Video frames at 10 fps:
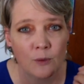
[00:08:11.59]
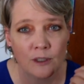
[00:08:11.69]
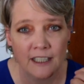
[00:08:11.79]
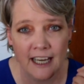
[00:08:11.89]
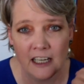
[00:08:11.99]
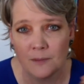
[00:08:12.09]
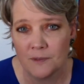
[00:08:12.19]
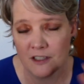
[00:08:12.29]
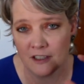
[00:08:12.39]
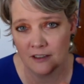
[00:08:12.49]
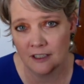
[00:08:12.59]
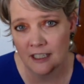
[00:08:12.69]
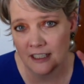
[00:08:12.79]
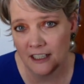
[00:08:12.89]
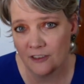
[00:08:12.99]
really helps to
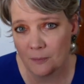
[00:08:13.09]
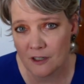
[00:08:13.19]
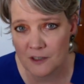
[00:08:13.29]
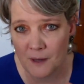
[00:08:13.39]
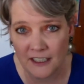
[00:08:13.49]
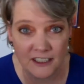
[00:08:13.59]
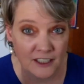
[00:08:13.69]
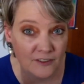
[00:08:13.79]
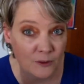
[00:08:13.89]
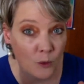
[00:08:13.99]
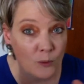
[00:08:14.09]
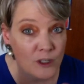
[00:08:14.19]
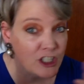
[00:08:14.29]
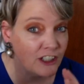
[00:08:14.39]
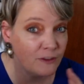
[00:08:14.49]
give a perspective. And when we
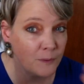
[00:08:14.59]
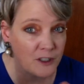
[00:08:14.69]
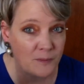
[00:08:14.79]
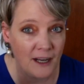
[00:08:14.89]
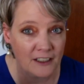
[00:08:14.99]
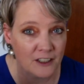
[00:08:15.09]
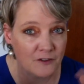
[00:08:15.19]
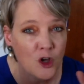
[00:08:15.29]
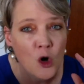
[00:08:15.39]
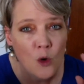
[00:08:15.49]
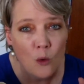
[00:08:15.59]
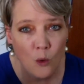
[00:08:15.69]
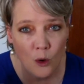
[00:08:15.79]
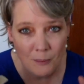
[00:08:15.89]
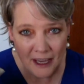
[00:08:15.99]
shift perspectives
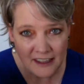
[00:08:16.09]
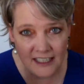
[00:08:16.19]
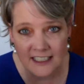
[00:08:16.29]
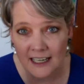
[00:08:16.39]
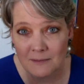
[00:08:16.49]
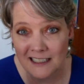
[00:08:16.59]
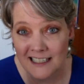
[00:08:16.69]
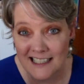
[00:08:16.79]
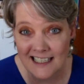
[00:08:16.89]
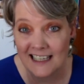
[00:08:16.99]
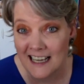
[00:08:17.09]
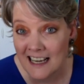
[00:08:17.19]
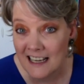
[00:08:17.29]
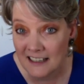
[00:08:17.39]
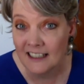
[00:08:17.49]
or make that time to listen,
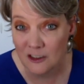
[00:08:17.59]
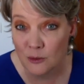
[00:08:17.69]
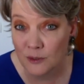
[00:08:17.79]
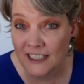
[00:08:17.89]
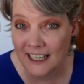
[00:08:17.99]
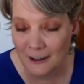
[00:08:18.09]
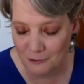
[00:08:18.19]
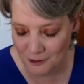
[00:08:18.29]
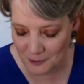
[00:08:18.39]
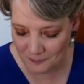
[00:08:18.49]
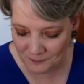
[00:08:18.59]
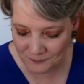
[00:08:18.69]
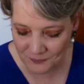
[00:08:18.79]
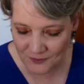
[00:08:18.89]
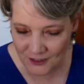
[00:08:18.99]
it's really helpful.
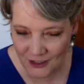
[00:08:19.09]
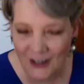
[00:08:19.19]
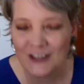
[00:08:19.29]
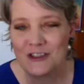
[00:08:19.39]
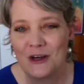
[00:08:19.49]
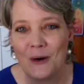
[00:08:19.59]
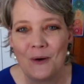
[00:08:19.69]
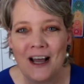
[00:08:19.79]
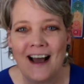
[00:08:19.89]
All right, so